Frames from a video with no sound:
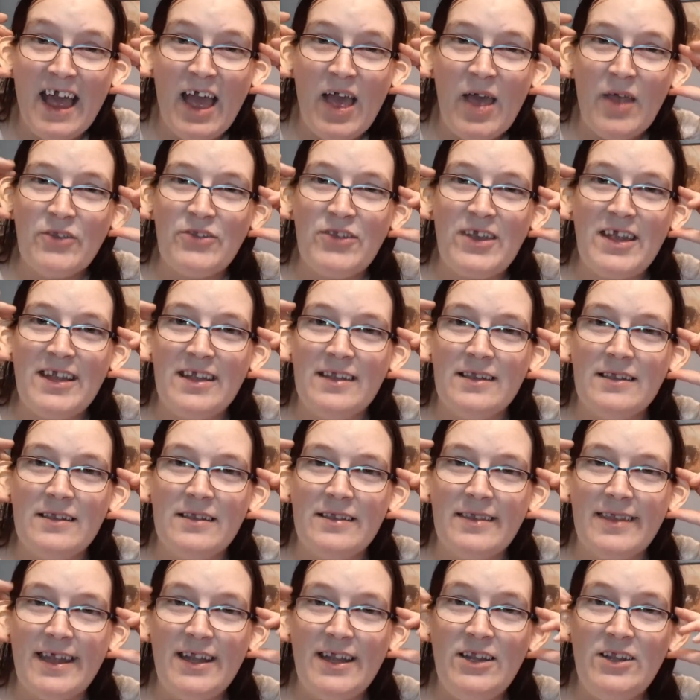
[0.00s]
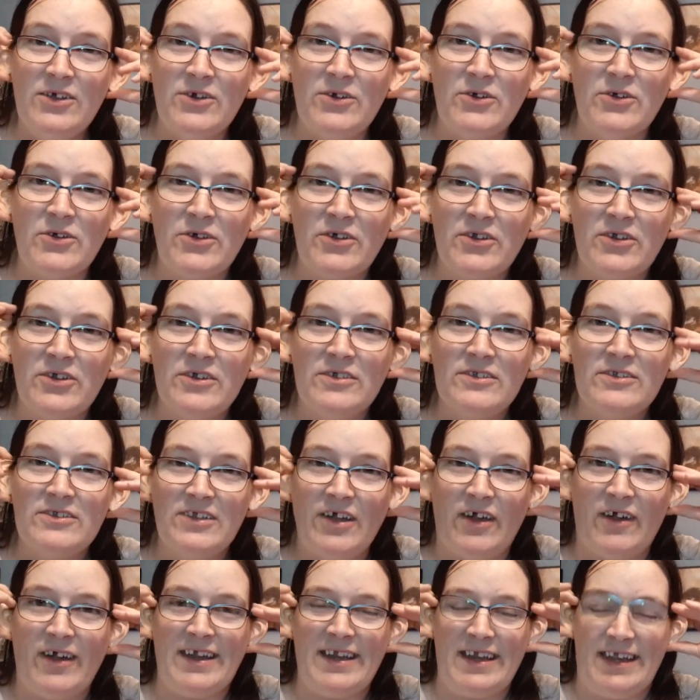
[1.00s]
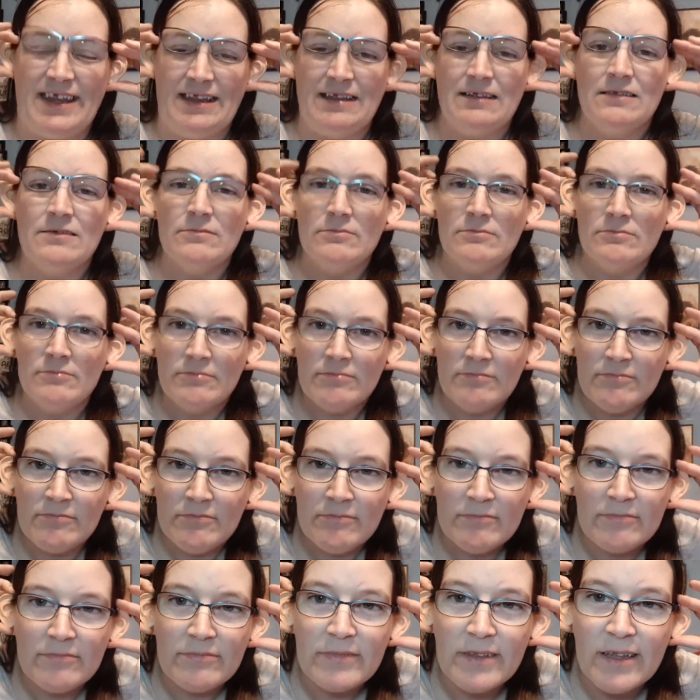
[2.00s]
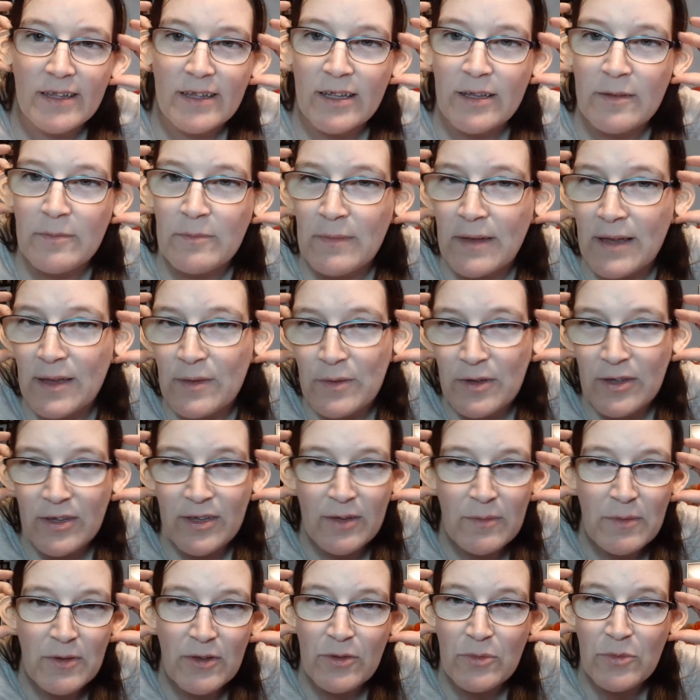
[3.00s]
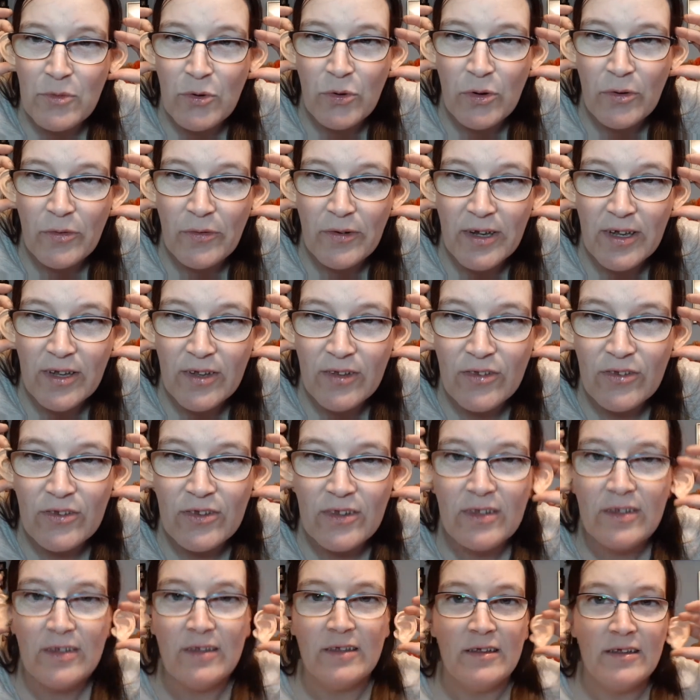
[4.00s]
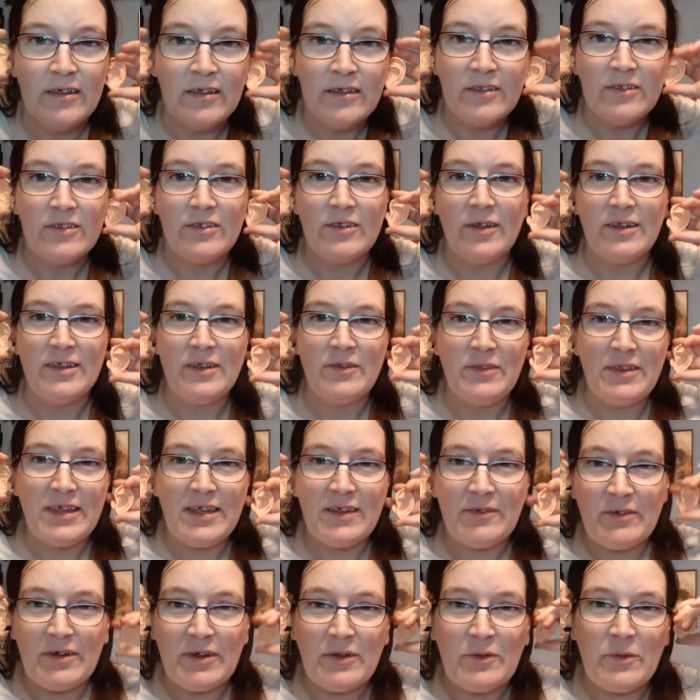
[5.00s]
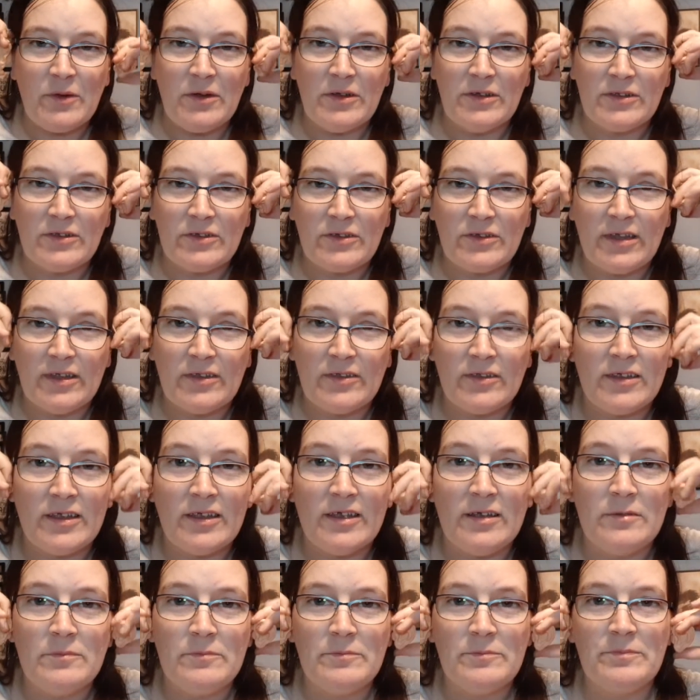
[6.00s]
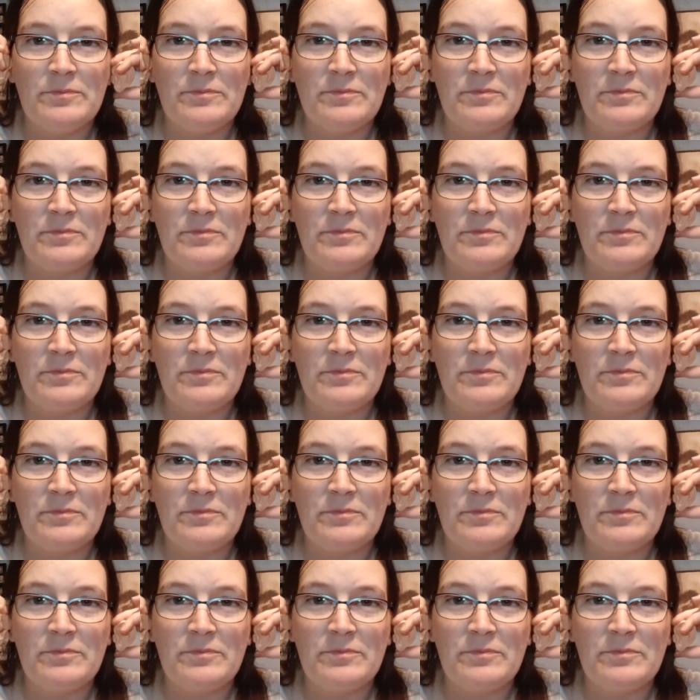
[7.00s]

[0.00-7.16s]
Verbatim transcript: See, they look tiny. They like make me give me smaller ears. So I don't think it really works as a, um,